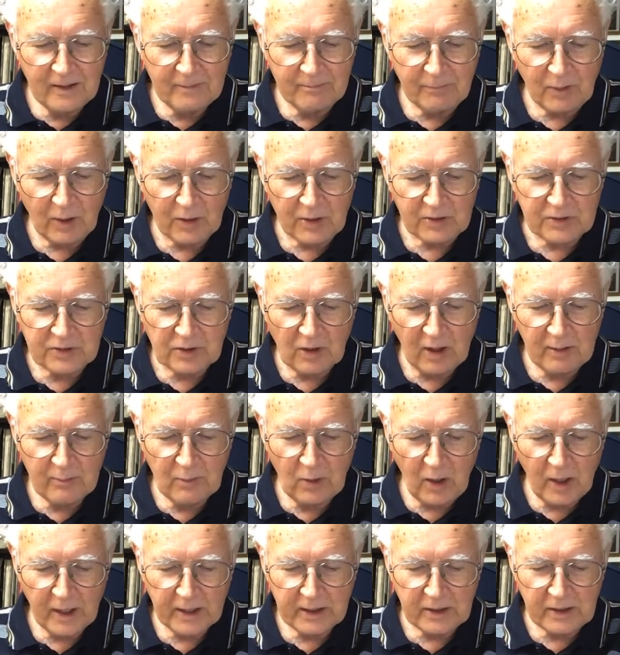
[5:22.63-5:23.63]
By the time
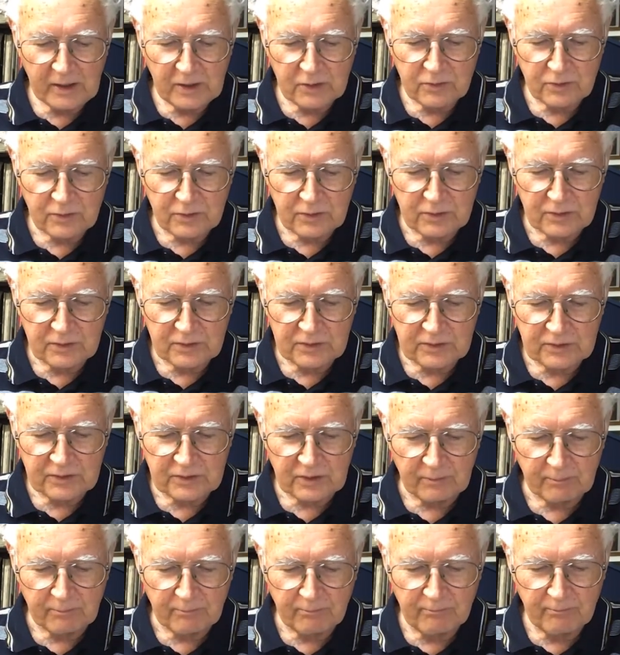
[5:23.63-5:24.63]
Leica introduced
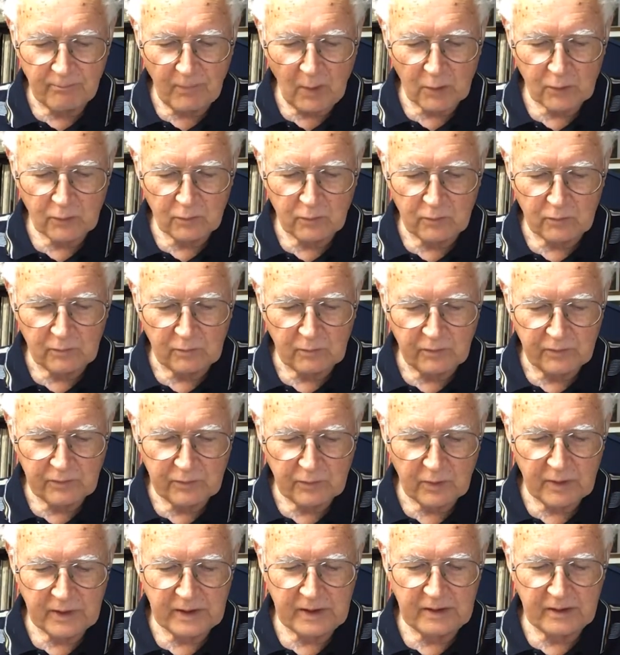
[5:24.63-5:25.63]
the Model
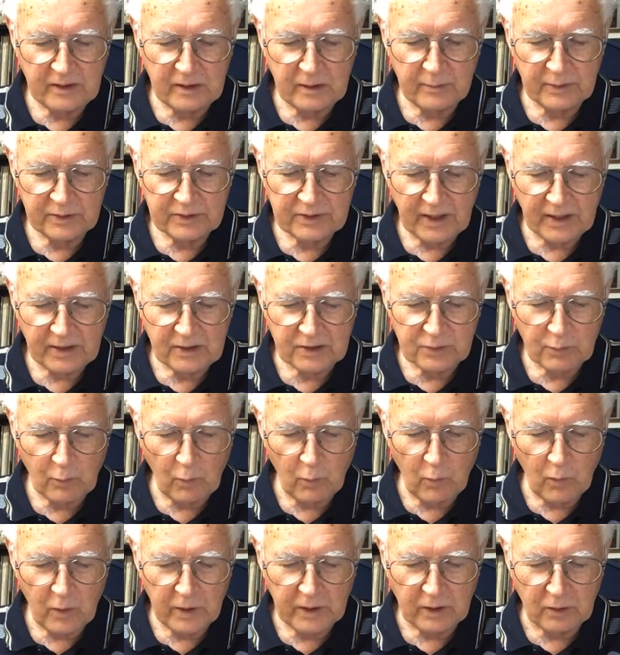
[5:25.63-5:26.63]
3, the imitators were
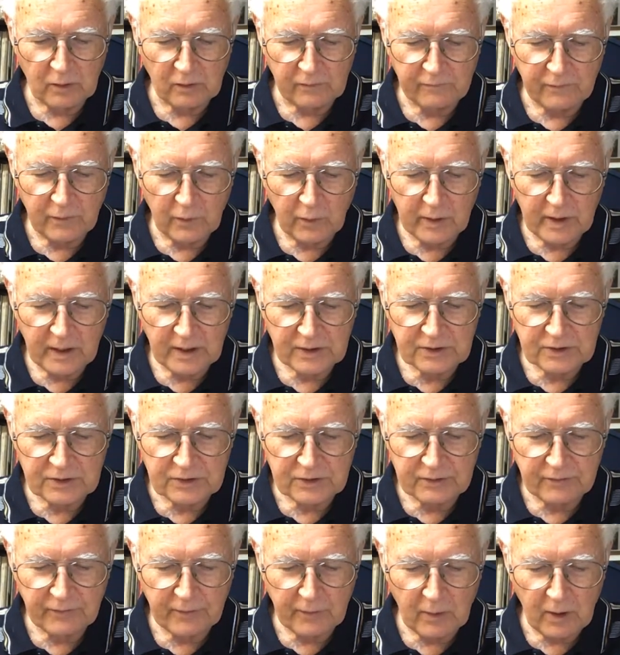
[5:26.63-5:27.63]
working on
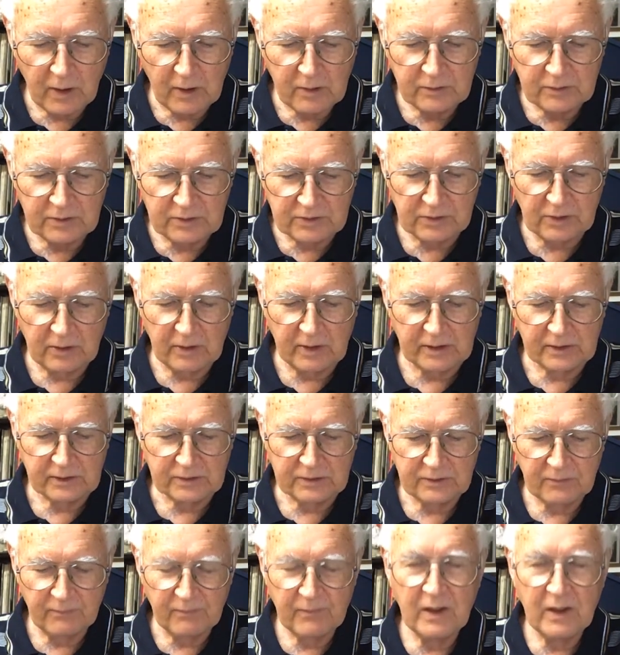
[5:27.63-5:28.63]
variations of their own designs.